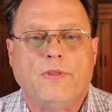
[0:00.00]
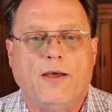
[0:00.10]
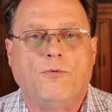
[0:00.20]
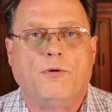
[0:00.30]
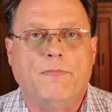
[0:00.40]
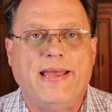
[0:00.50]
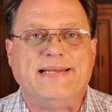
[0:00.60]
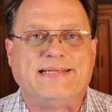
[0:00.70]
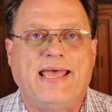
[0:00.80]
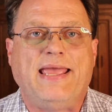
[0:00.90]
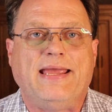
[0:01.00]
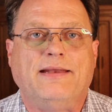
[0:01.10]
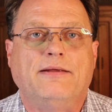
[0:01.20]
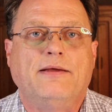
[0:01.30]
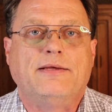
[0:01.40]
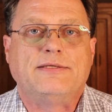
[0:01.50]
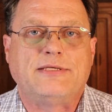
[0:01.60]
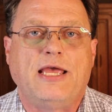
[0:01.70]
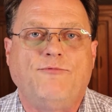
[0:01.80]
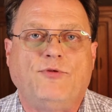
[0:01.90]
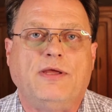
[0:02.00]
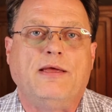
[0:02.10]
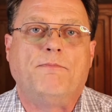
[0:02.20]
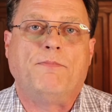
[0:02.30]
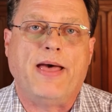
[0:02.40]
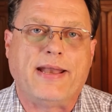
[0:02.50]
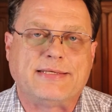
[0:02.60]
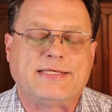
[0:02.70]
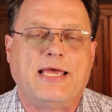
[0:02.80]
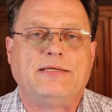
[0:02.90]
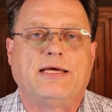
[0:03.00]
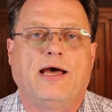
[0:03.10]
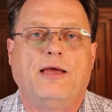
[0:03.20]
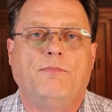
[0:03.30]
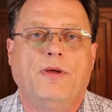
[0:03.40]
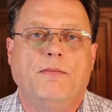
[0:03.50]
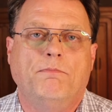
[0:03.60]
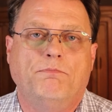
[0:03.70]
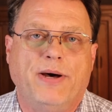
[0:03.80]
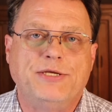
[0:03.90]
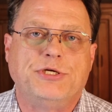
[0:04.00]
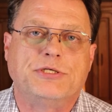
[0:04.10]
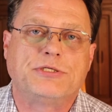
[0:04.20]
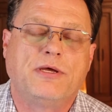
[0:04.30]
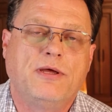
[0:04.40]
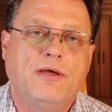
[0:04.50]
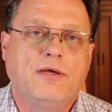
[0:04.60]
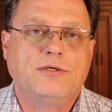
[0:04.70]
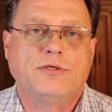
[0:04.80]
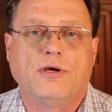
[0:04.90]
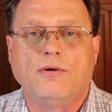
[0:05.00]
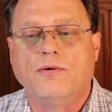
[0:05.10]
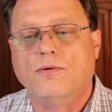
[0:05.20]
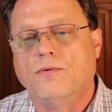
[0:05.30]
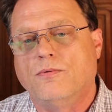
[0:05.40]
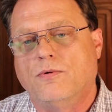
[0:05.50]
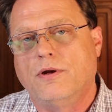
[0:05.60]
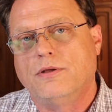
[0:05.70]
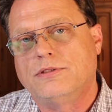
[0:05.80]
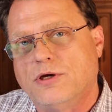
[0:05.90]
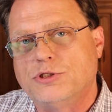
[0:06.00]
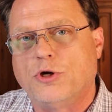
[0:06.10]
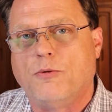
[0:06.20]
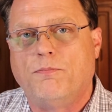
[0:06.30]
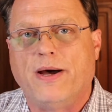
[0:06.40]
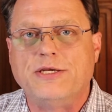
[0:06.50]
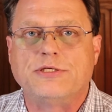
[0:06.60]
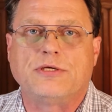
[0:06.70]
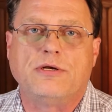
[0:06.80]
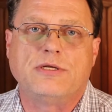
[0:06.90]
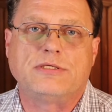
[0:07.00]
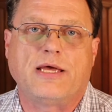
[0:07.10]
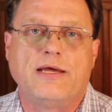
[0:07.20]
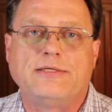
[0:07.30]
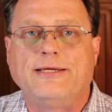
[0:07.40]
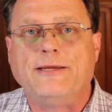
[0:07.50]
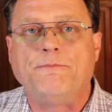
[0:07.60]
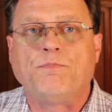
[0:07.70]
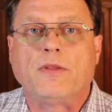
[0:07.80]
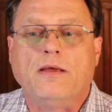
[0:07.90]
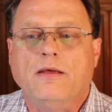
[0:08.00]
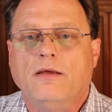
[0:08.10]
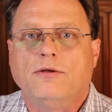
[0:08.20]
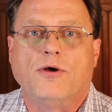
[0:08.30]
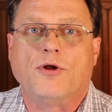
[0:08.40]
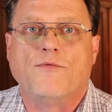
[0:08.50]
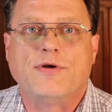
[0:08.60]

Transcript: that will maintain safety at the same time. Budgets. So what do you control budgets on a design team? Don't